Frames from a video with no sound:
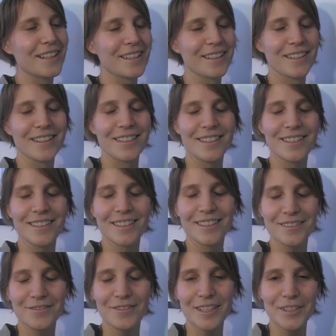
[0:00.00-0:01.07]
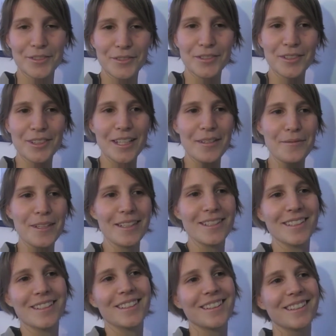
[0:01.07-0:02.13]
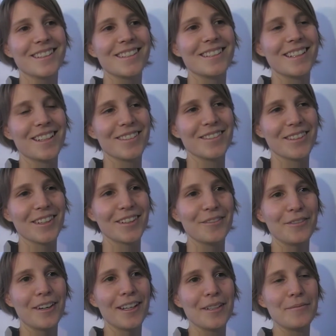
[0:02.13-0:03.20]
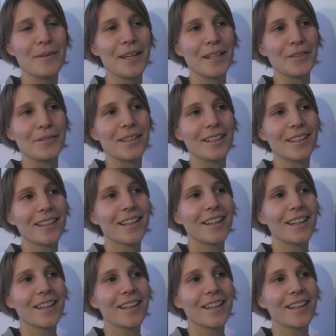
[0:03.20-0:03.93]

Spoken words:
good visual image. Let's see if I can find a better one.